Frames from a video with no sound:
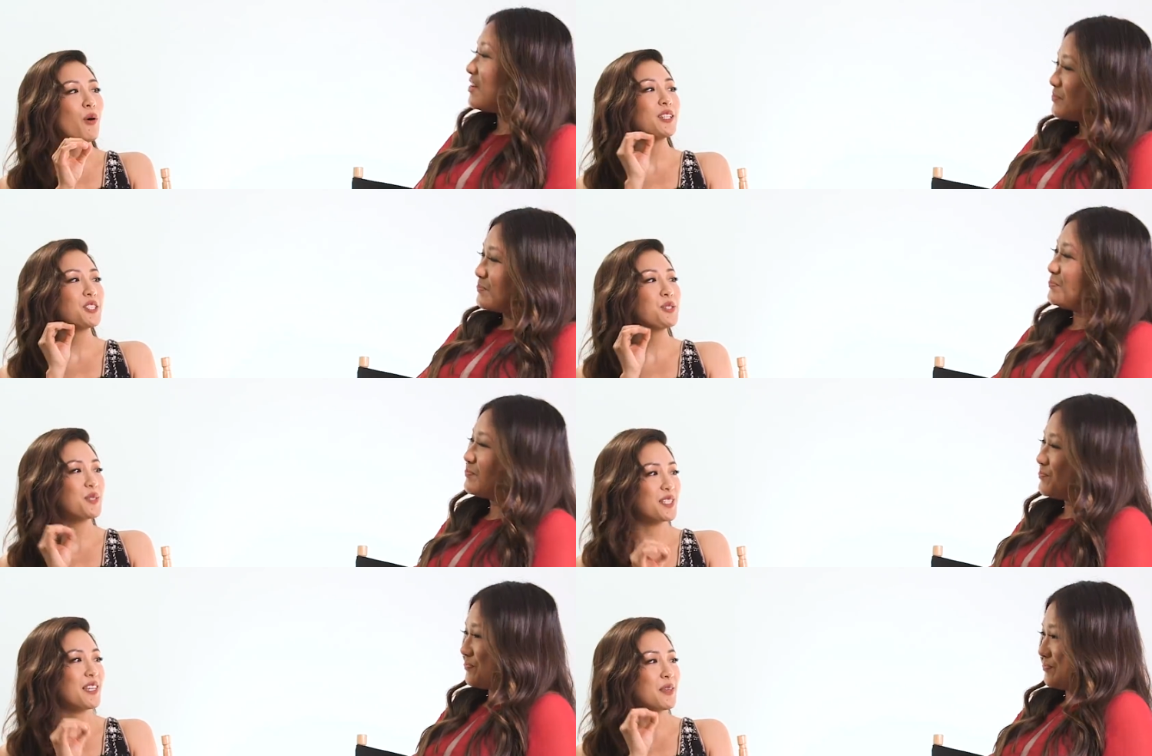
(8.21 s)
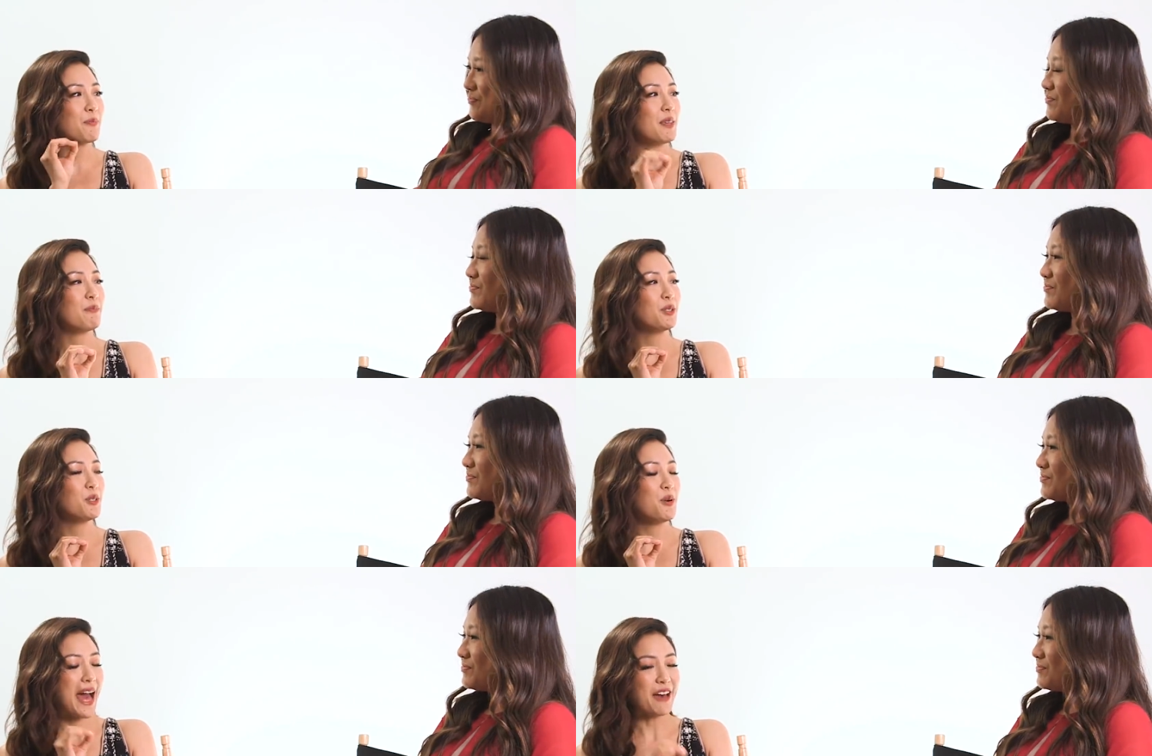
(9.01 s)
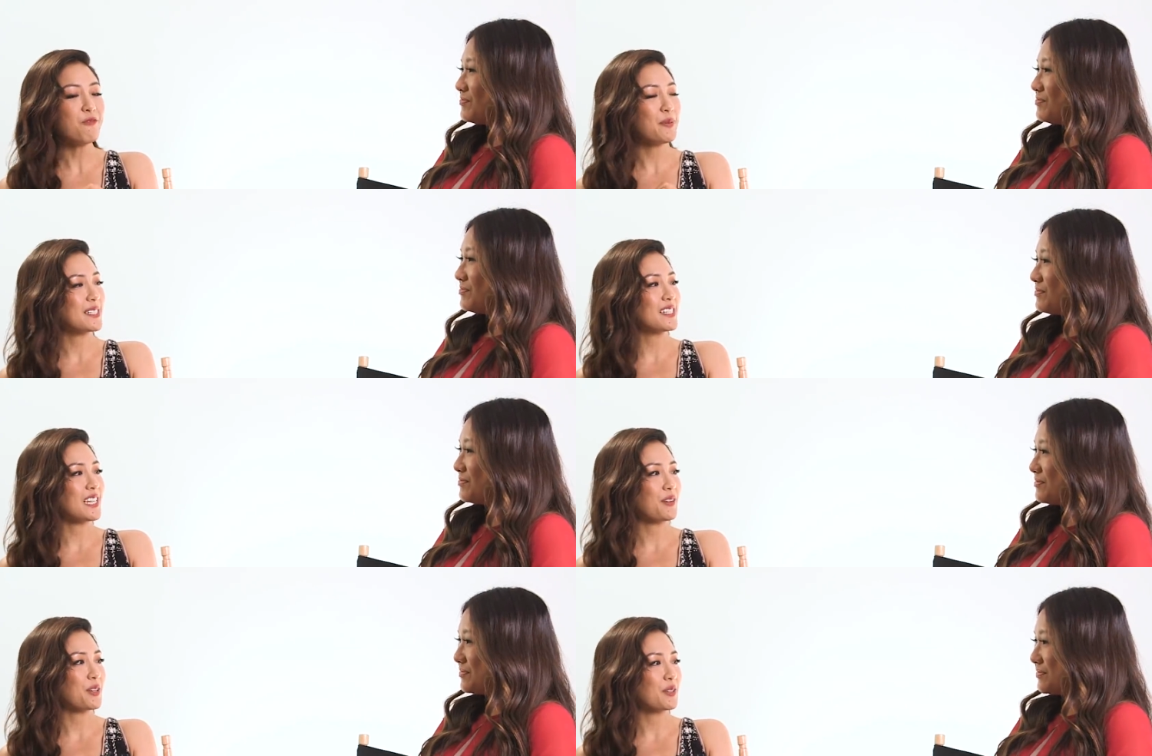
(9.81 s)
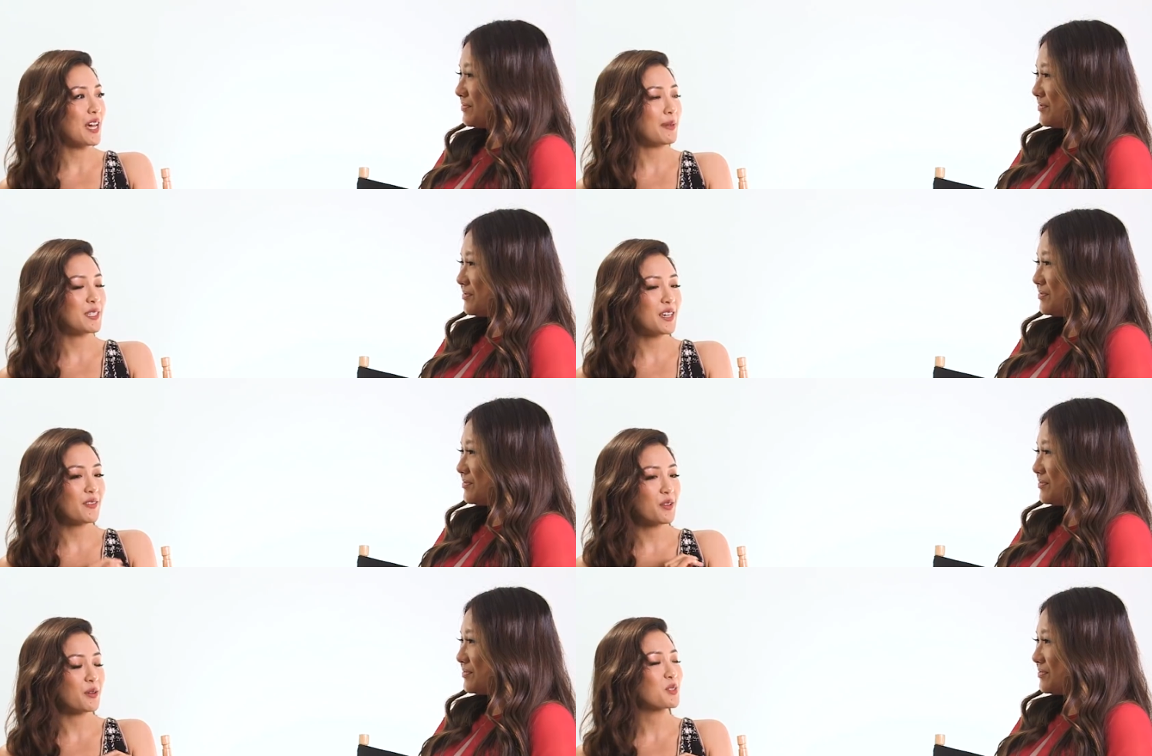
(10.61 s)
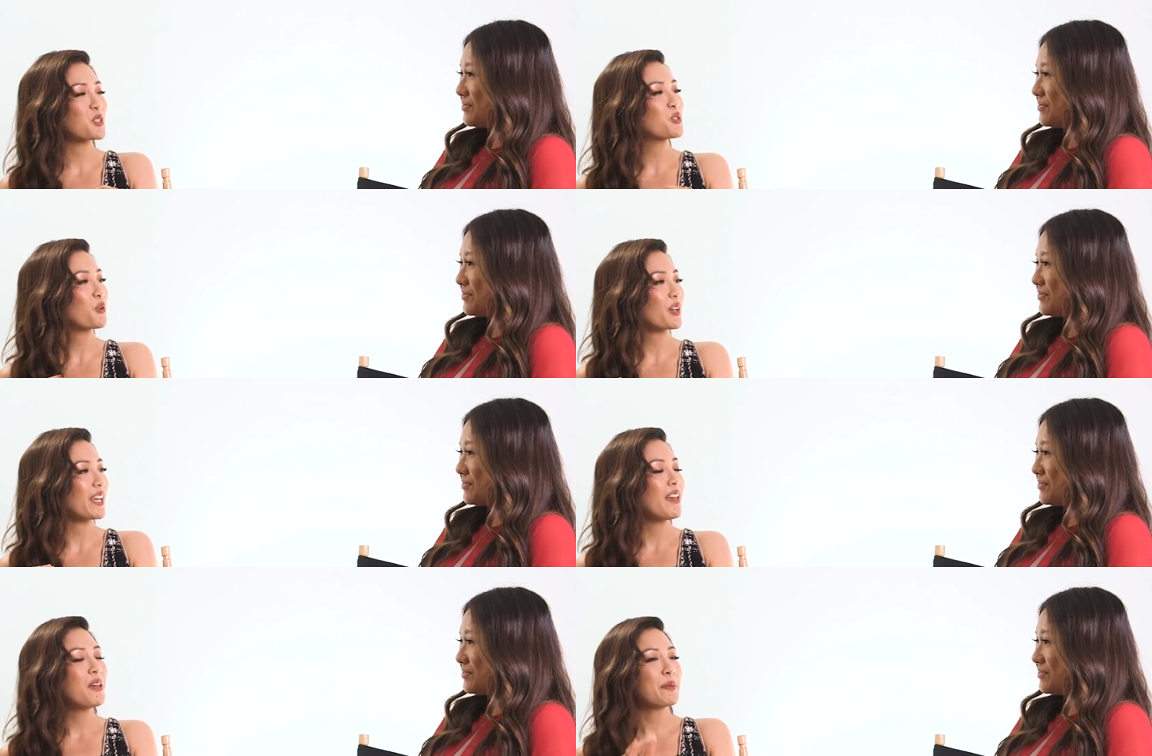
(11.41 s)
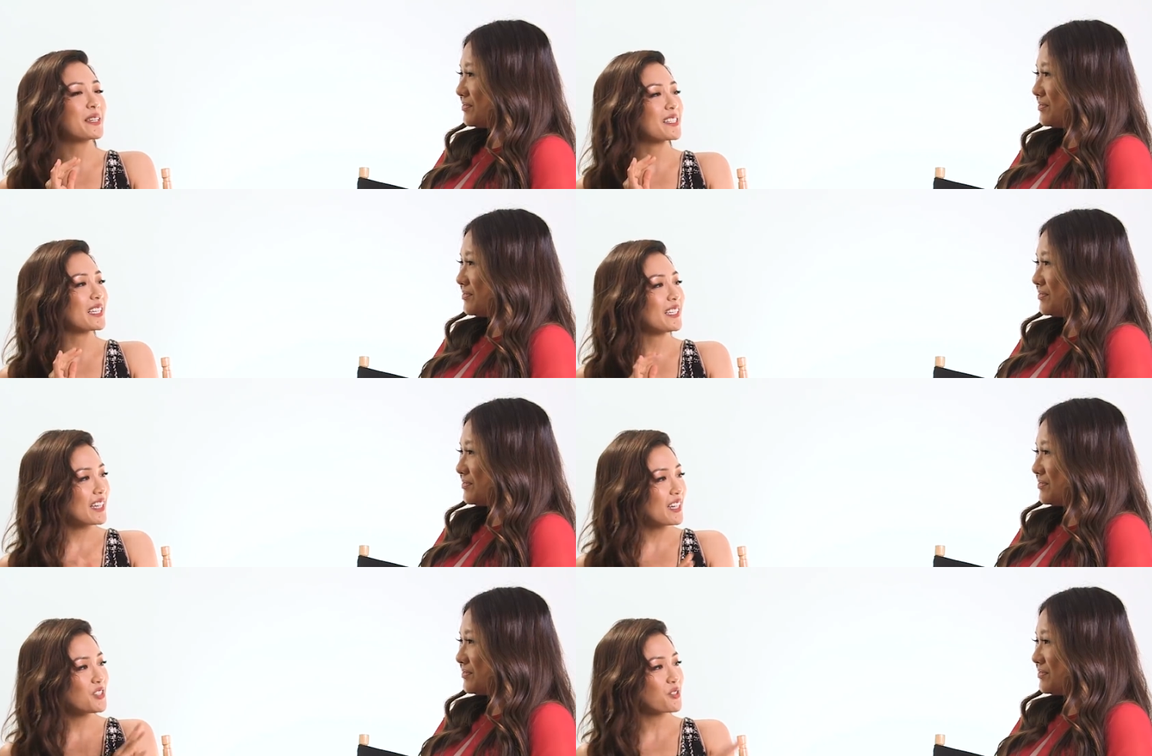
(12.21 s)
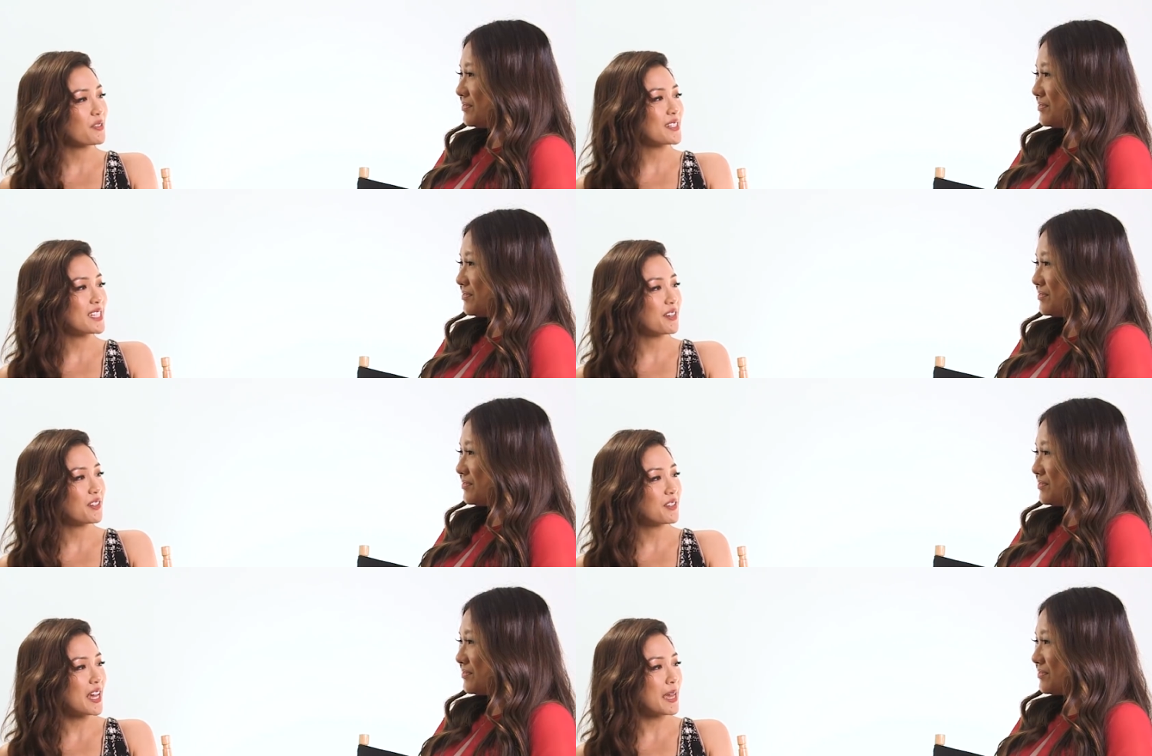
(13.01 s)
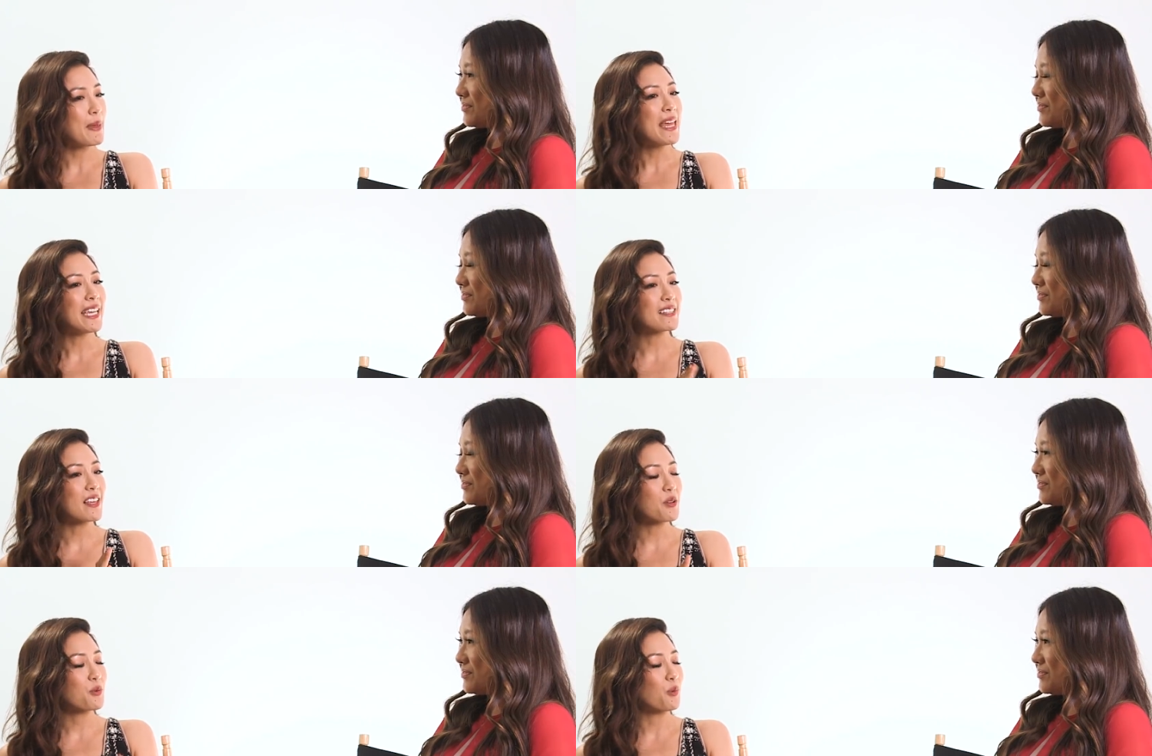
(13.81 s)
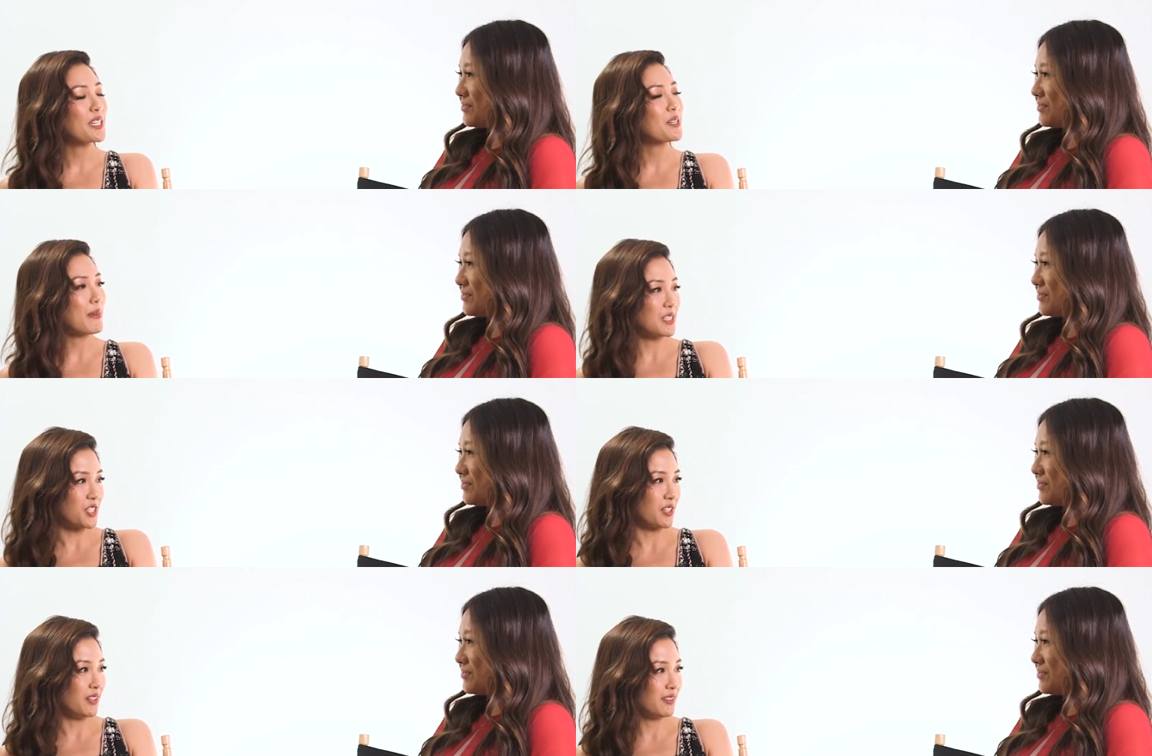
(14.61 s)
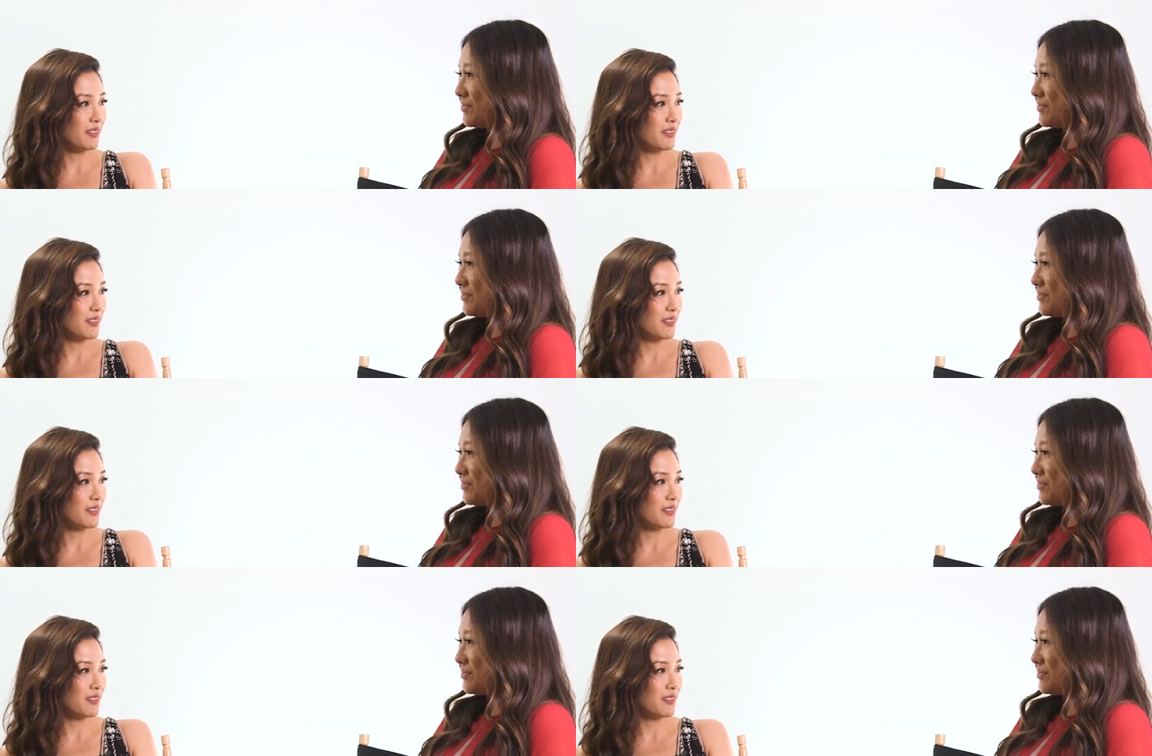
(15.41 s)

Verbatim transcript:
Speaker 1: want to hmm. see the people who have been stereotyped given their own story, because the danger of a stereotype is that they're one-dimensional.